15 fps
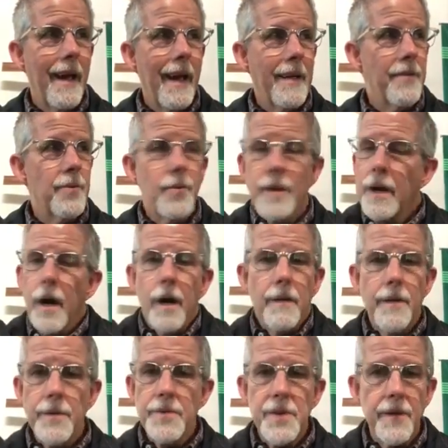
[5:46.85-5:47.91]
and doing all
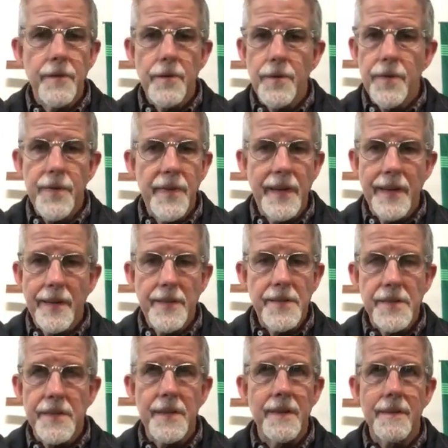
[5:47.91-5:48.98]
those other
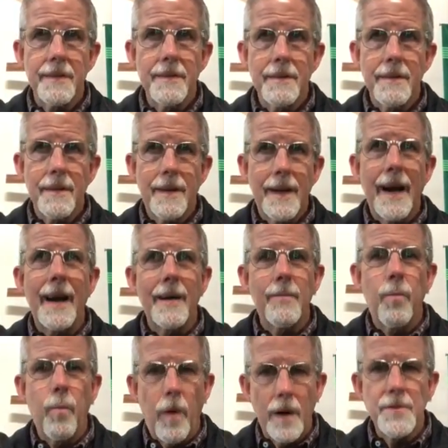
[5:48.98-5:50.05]
things that
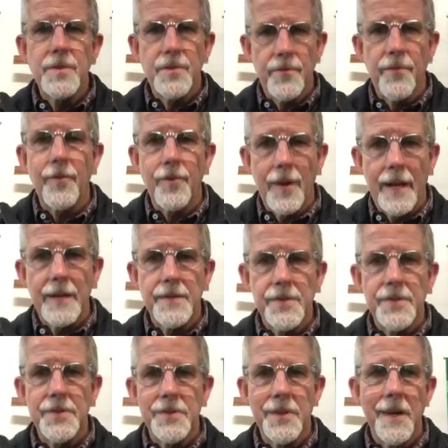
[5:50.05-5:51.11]
God wants for
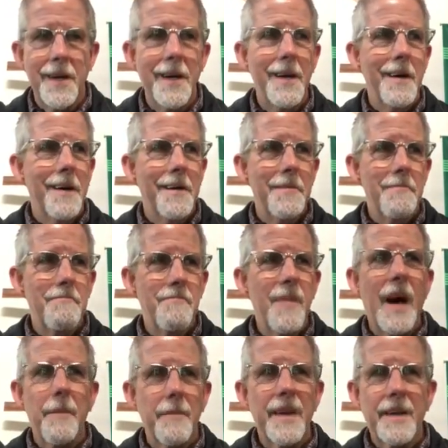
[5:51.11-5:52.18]
us.
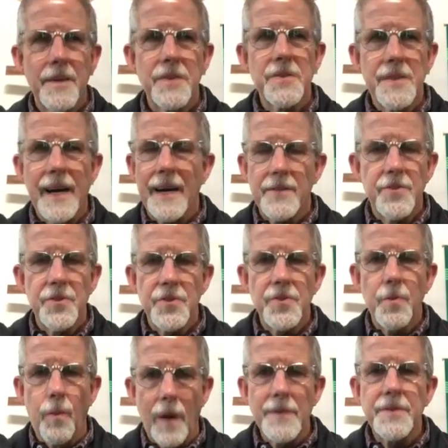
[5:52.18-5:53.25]
Not because God
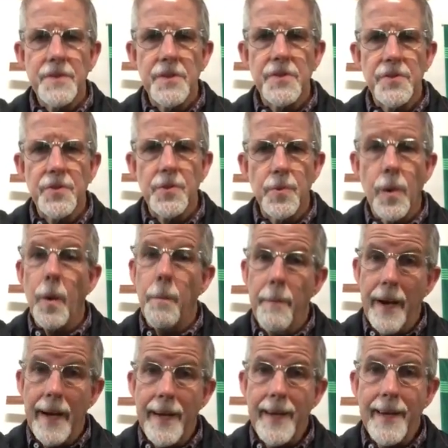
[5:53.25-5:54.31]
just wants us to
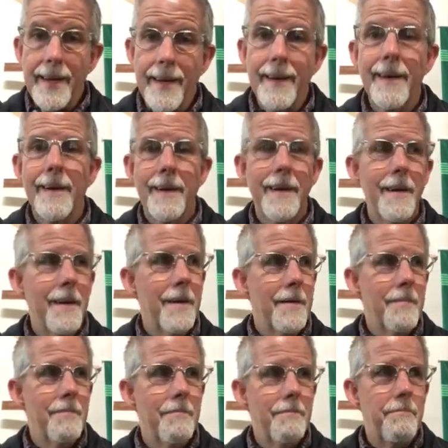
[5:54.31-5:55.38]
obey,
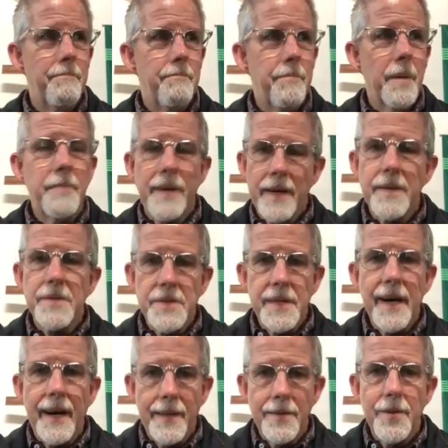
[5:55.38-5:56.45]
but because
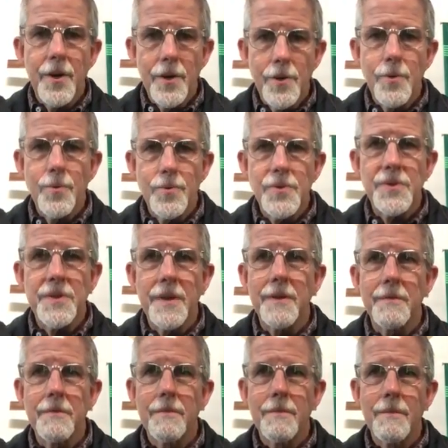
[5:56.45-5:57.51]
God knows
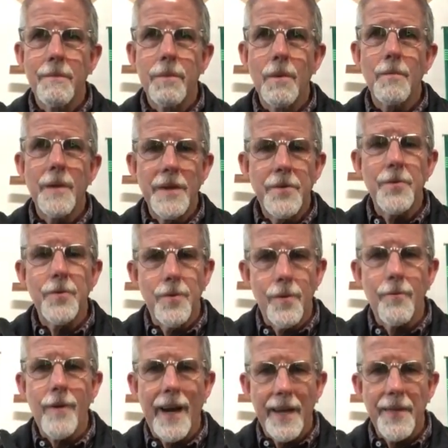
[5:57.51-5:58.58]
that when we do the
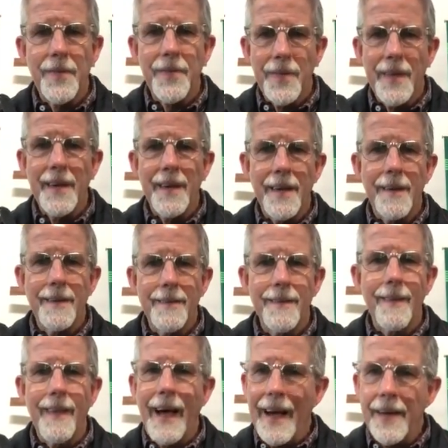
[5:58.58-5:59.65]
right thing,
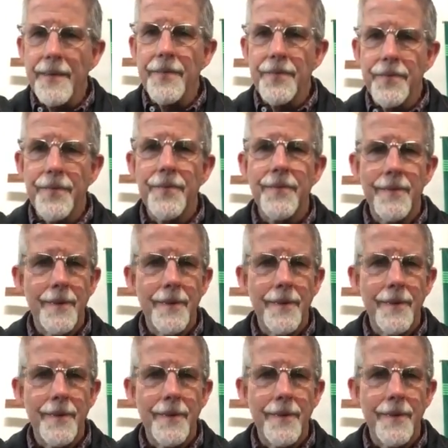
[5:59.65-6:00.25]
life